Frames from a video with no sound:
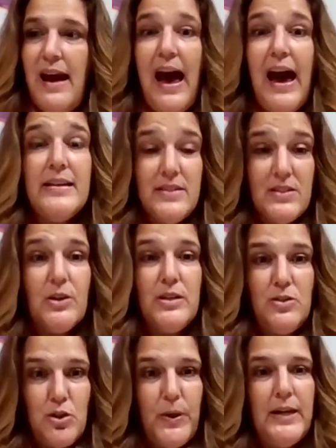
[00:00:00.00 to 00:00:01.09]
I
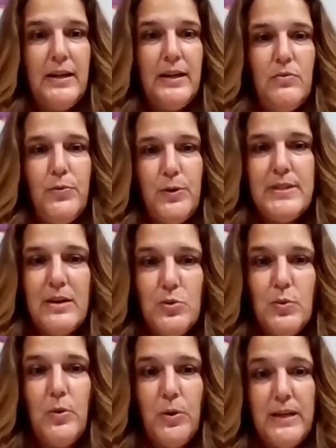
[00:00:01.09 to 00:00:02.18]
started training for
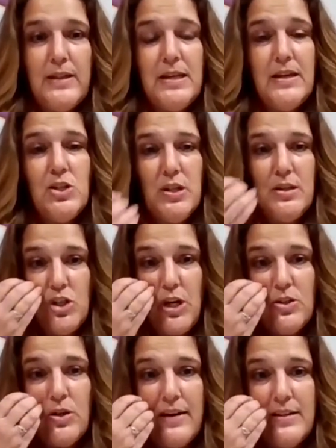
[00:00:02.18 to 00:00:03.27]
sexual orientation and
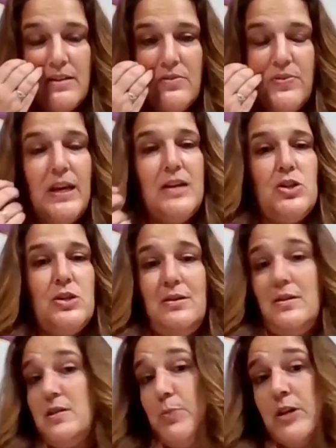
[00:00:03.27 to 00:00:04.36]
gender identification and
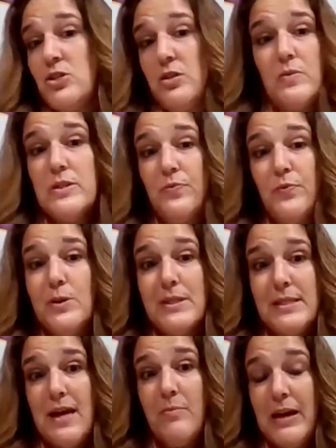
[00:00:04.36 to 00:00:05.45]
expression, was the first time I